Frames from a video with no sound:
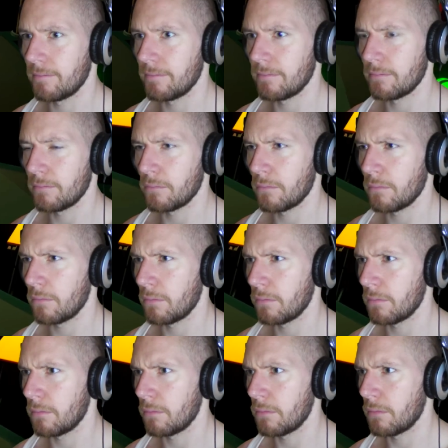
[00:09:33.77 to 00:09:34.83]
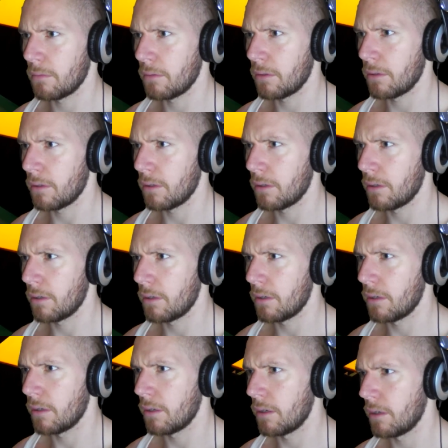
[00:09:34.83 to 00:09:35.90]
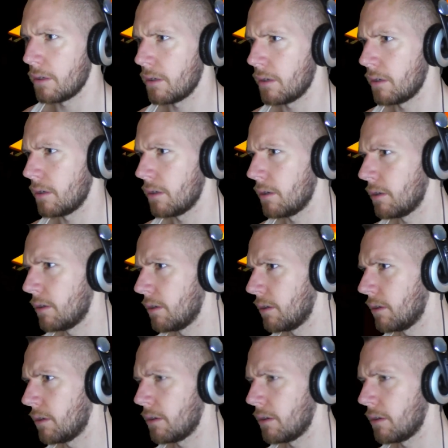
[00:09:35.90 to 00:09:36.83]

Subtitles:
(silence)